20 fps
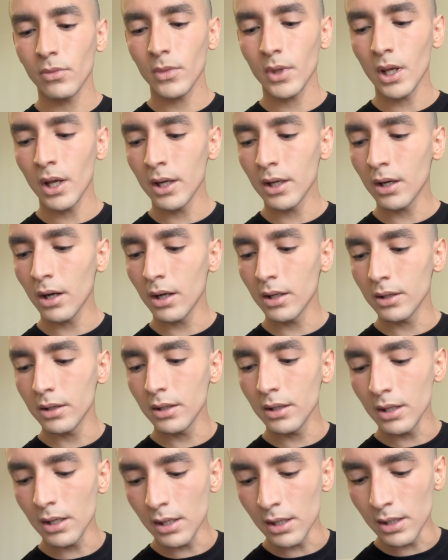I
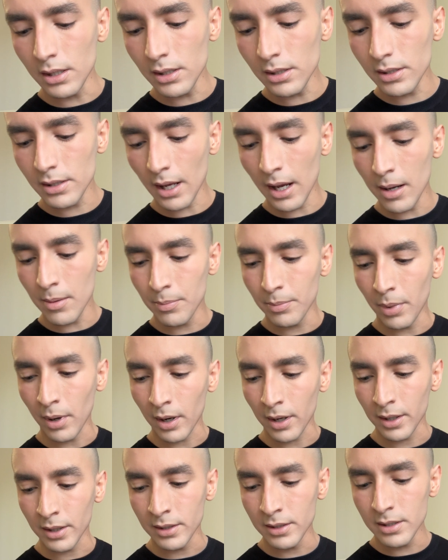got these at
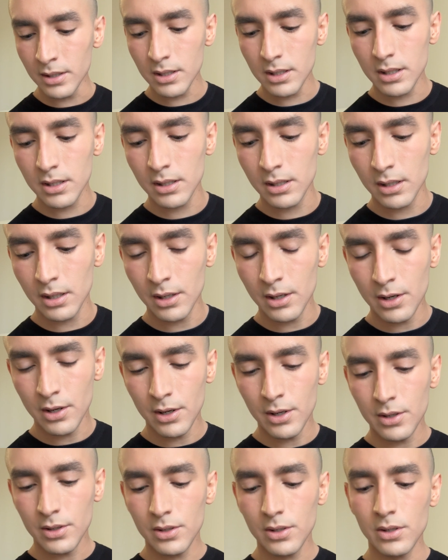Barnes.
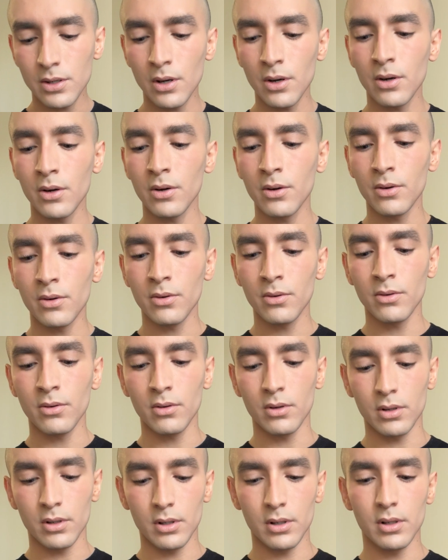
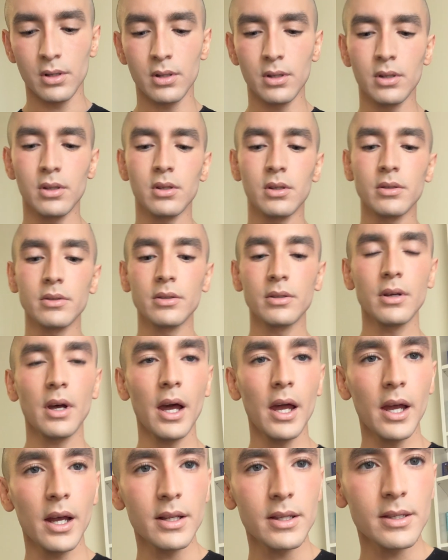So
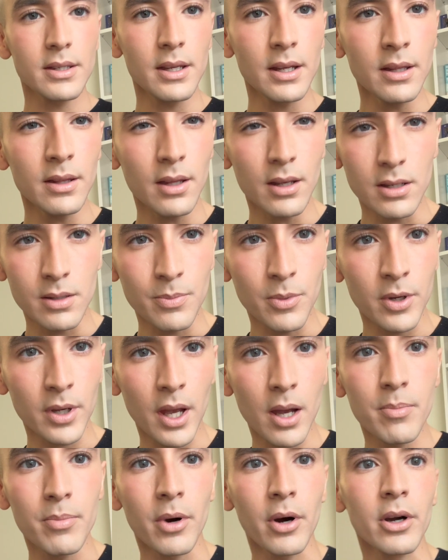I had seen this book
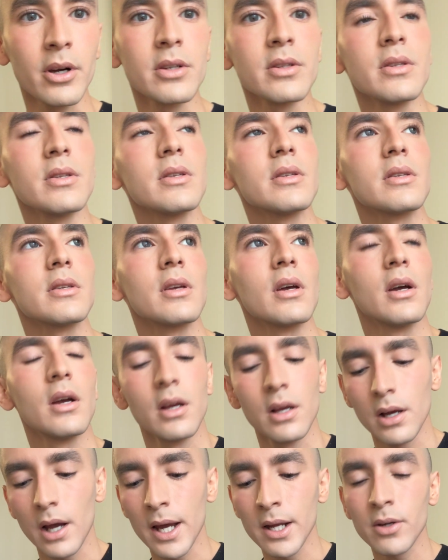at Barnes.
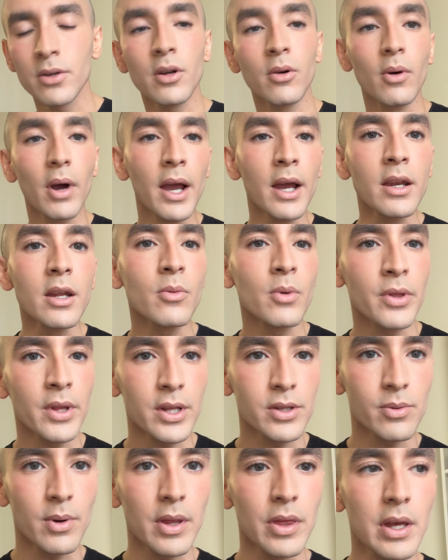I don't know anyone
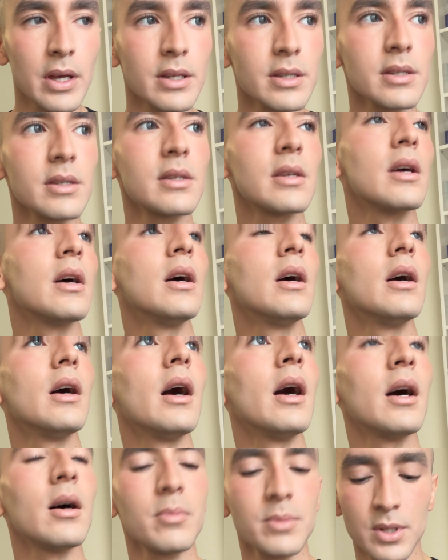that's read this.
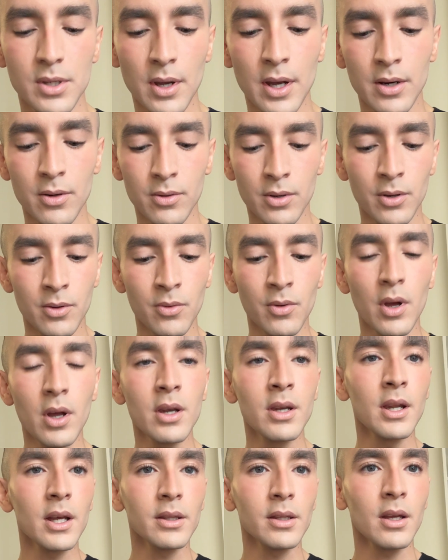So I don't know
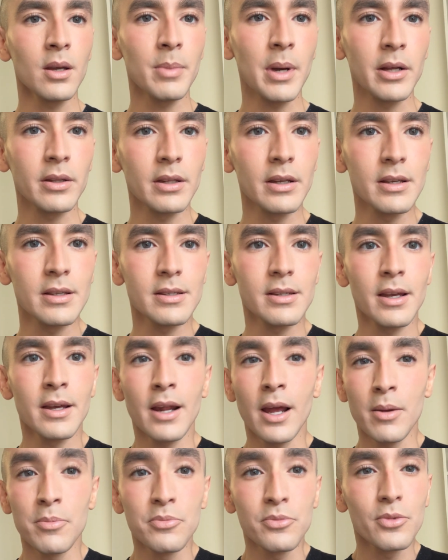nothing about this. And
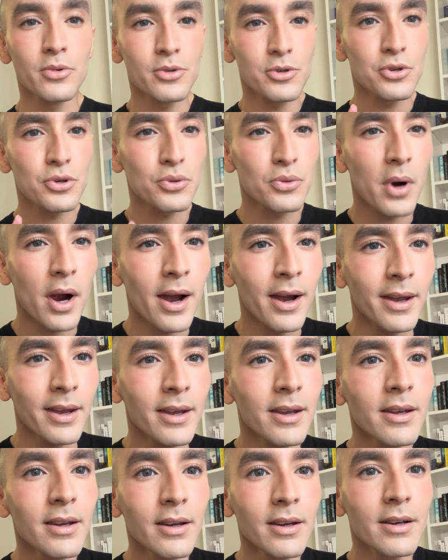I'm
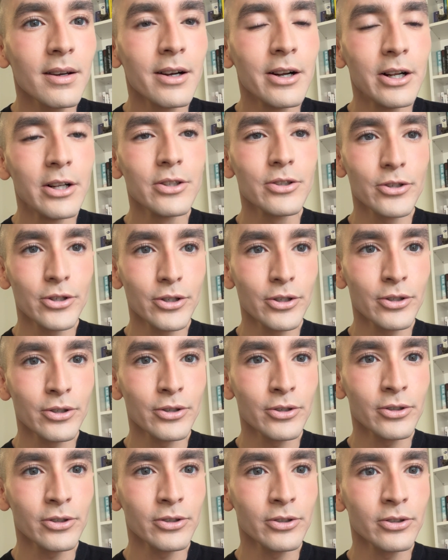trying
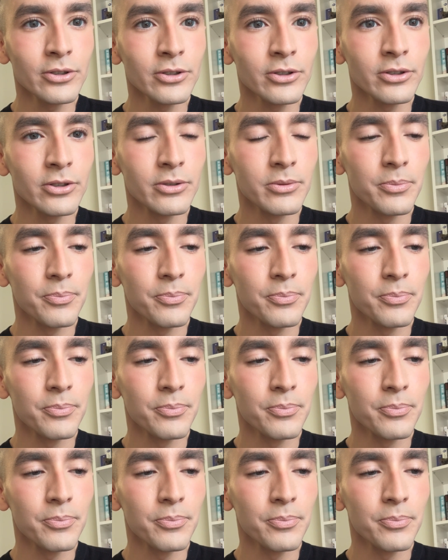to